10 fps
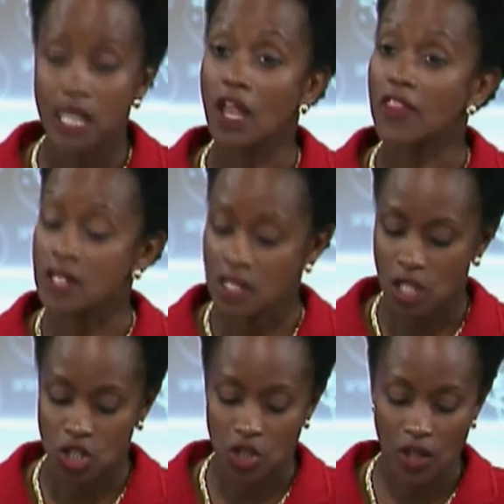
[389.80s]
Now, this
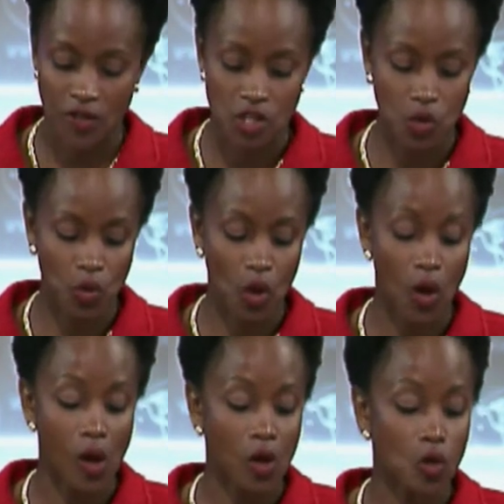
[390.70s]
initiative, as you will
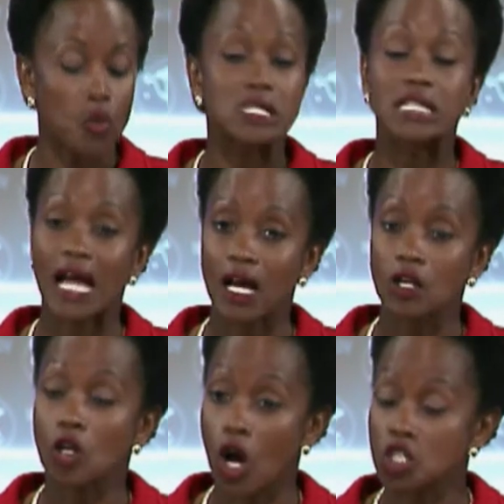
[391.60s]
recall, was la-
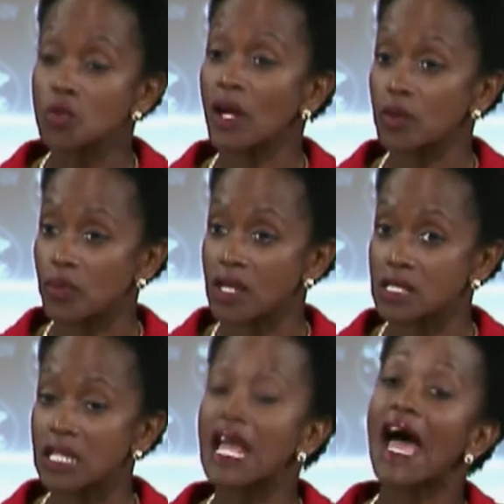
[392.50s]
launched by the
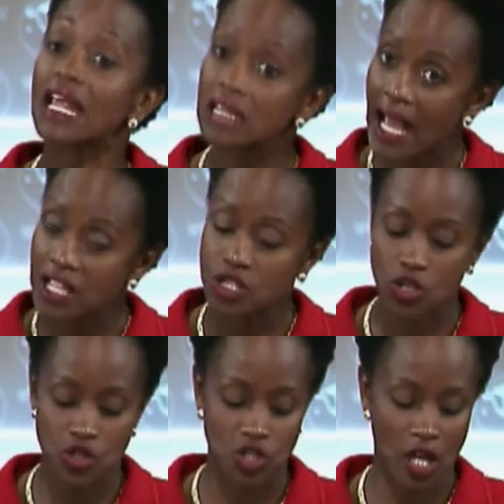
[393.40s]
President at last
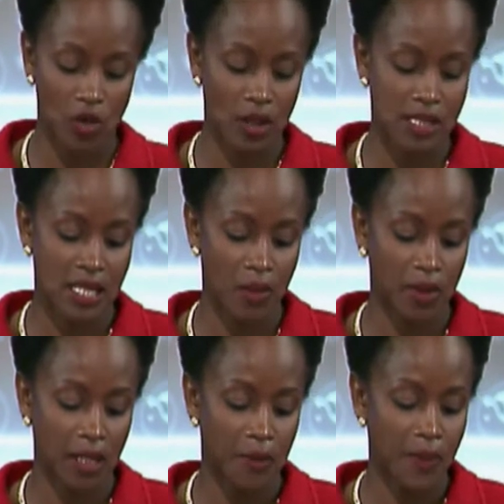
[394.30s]
year's General
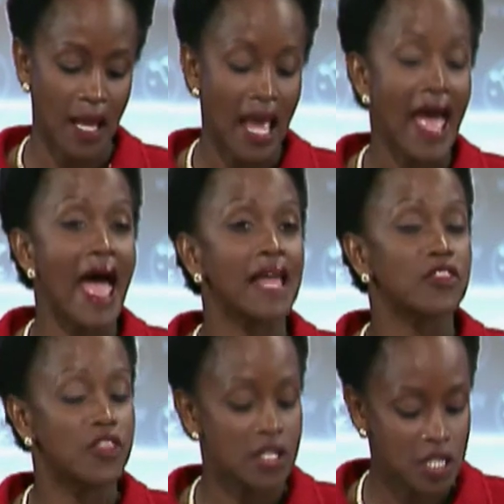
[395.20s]
Assembly.
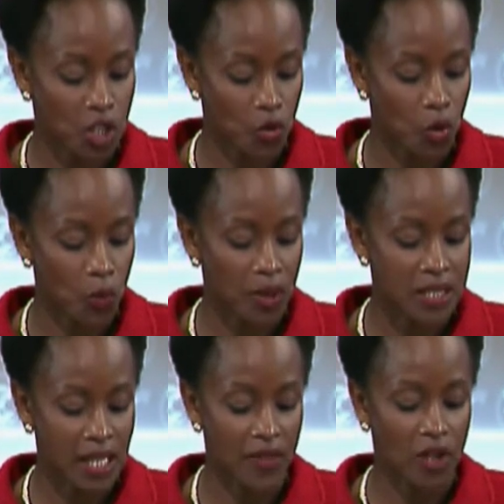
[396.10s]
And this year will bring
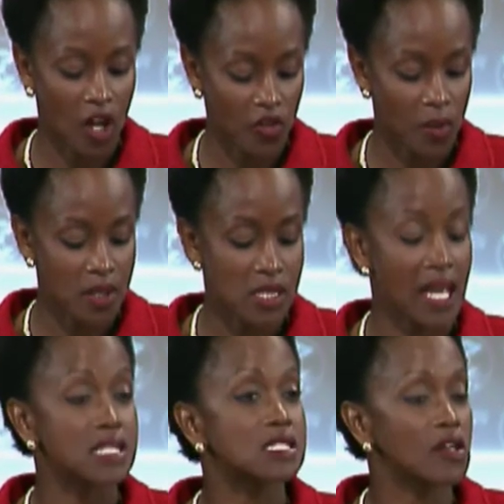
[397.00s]
together governments
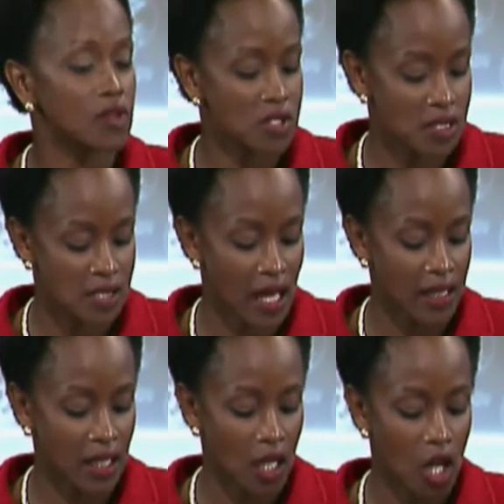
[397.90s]
and civil
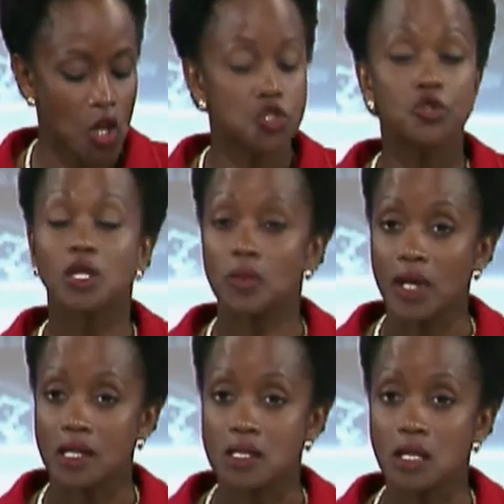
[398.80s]
society to
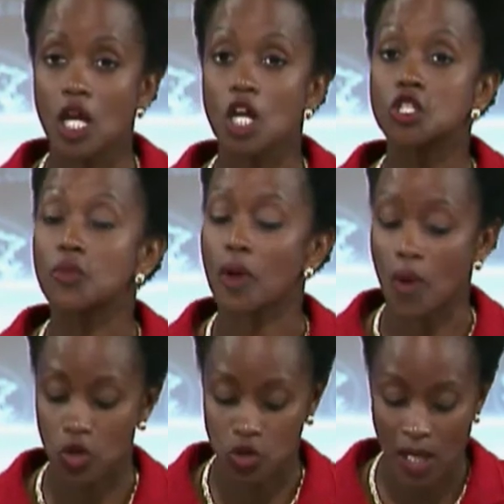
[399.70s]
commit to
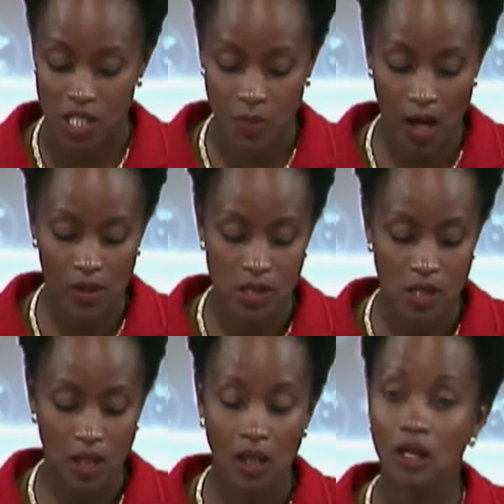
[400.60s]
promote
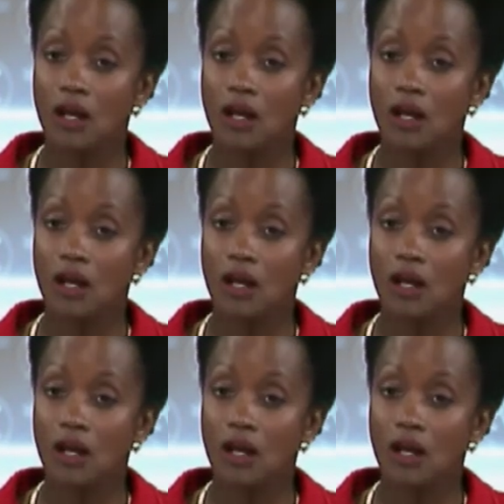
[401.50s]
transparency,